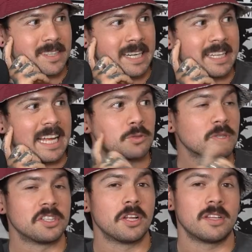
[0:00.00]
And that's
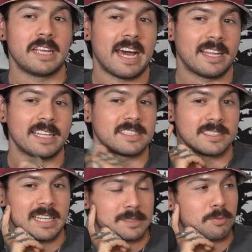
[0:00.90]
with... Yeah,
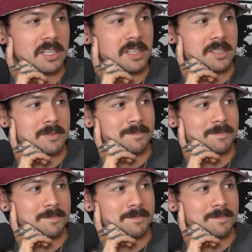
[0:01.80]
that's pretty good.